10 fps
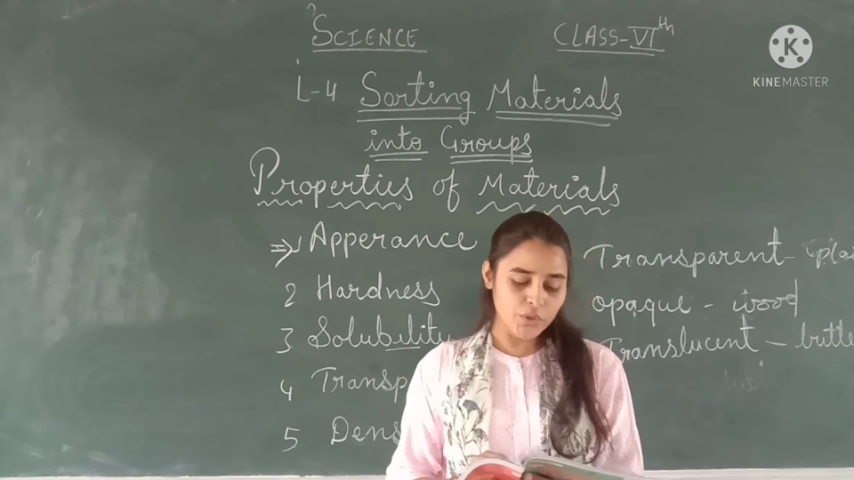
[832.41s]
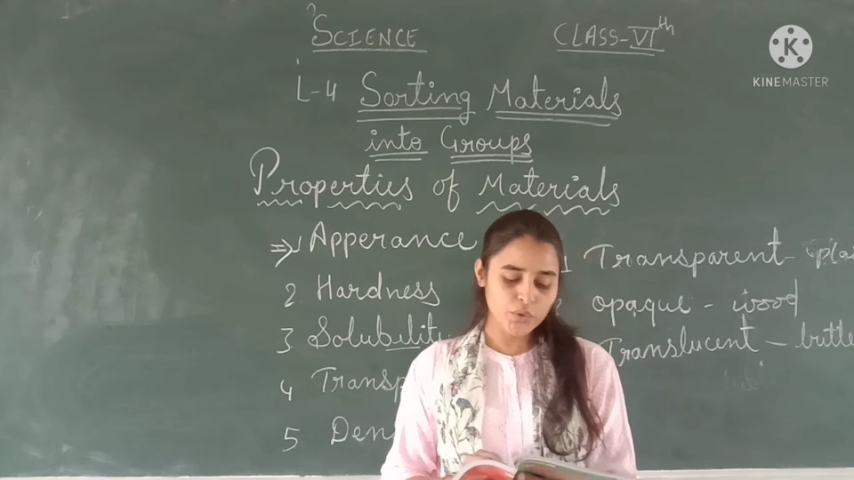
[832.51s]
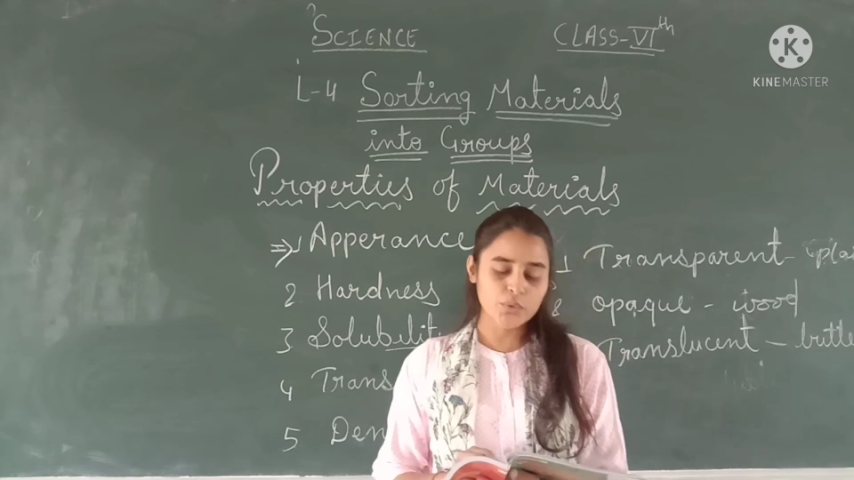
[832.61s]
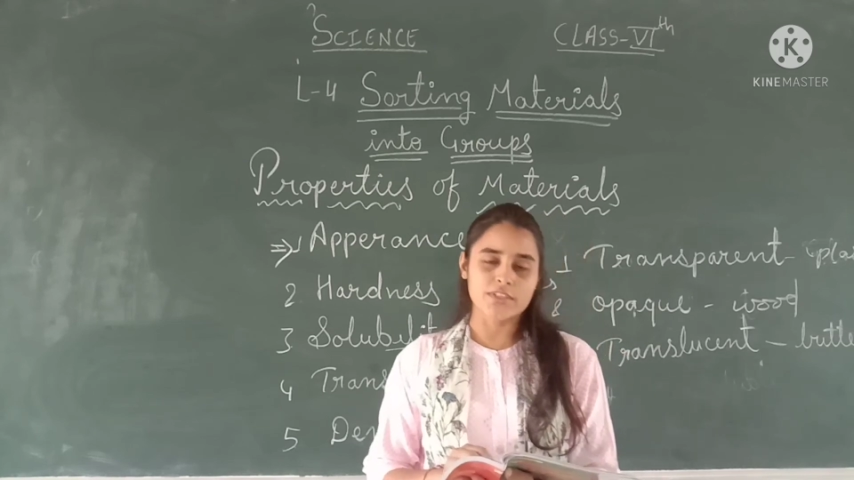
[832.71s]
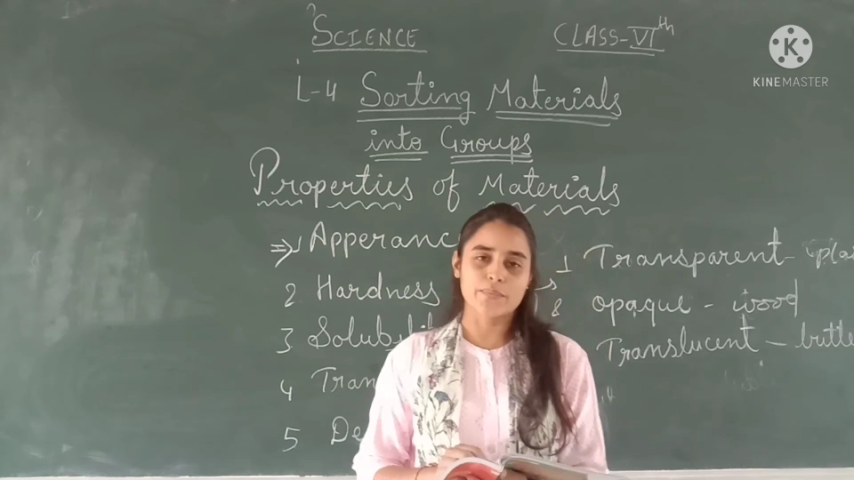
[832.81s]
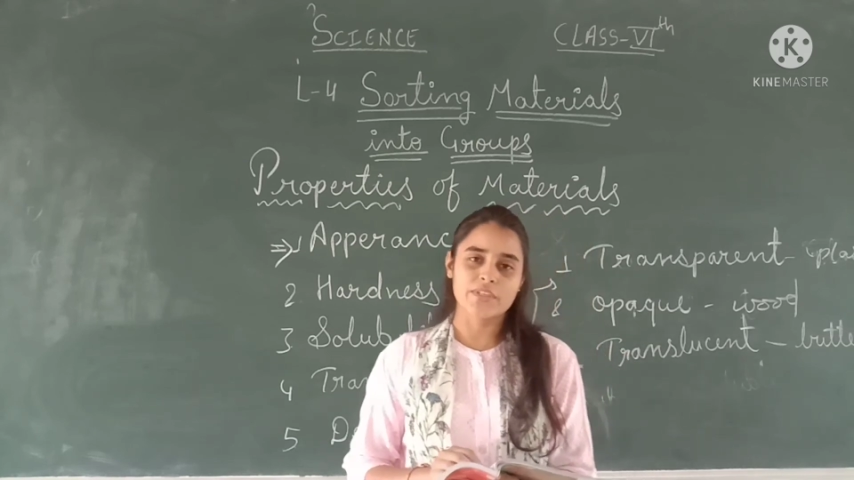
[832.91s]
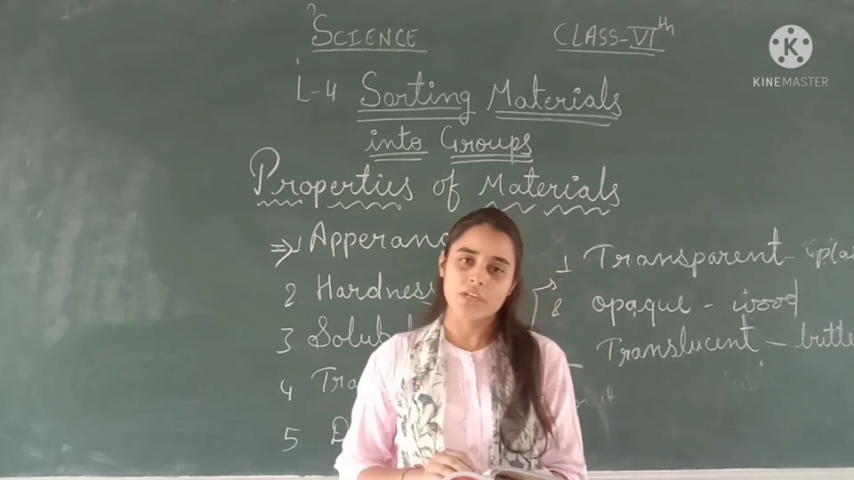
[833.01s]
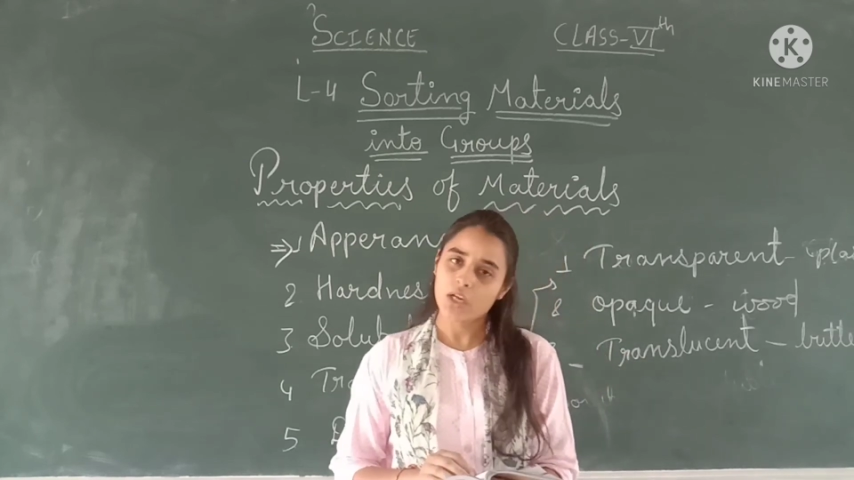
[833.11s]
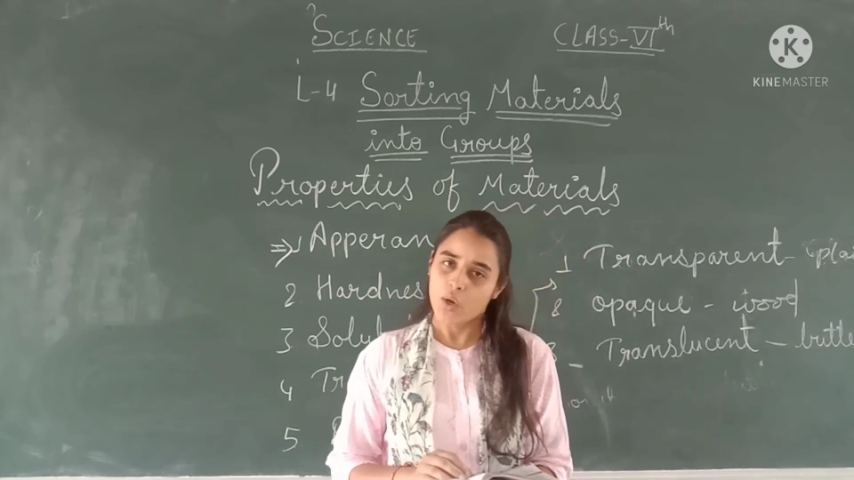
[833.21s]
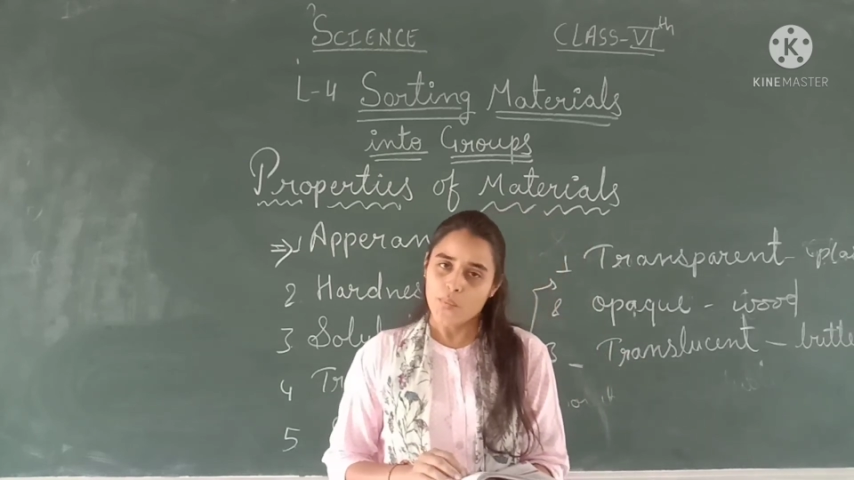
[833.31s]
due to
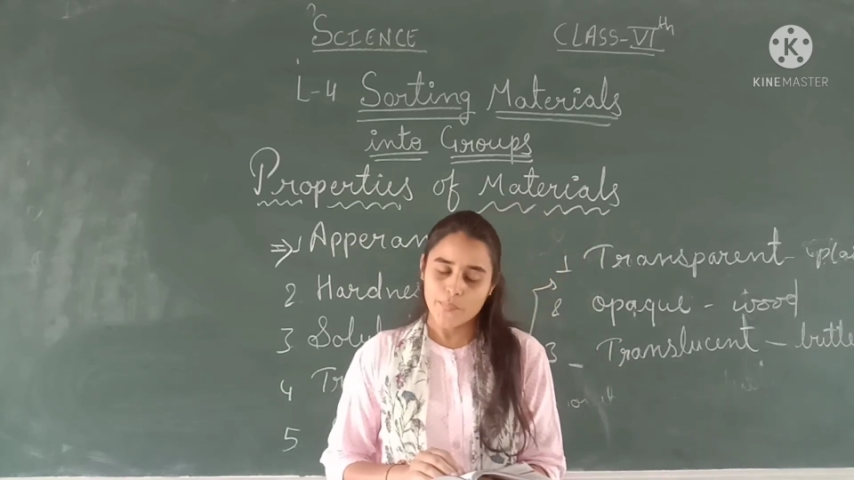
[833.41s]
special